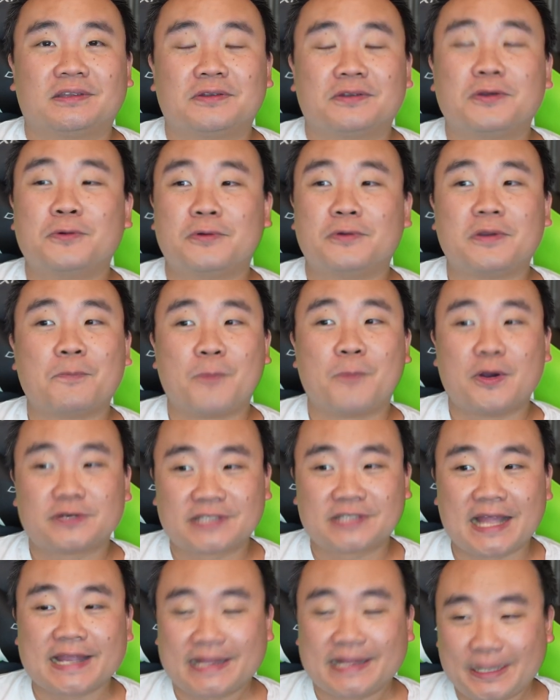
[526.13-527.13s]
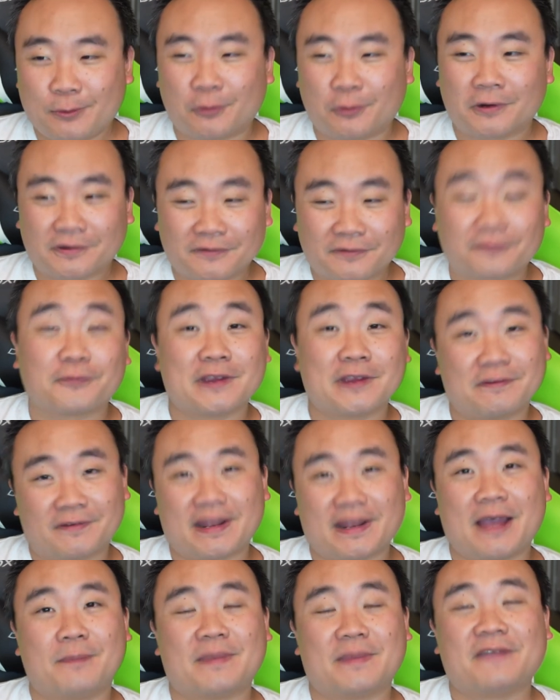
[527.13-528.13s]
who would most likely work for free for
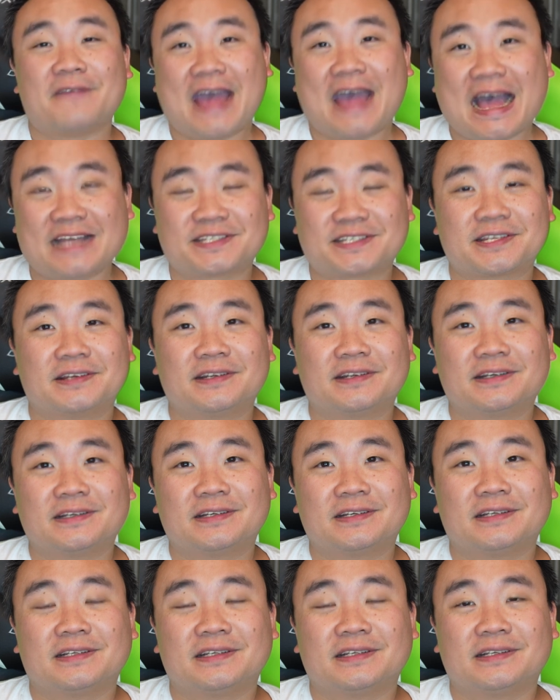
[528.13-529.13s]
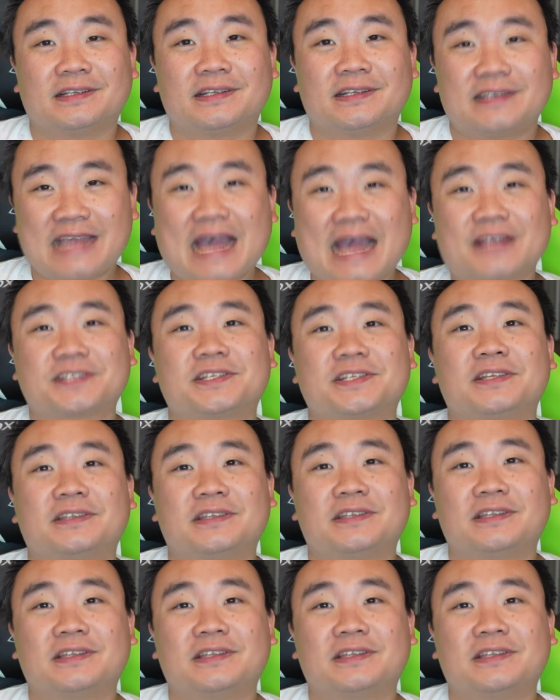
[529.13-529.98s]
them if asked. Yes.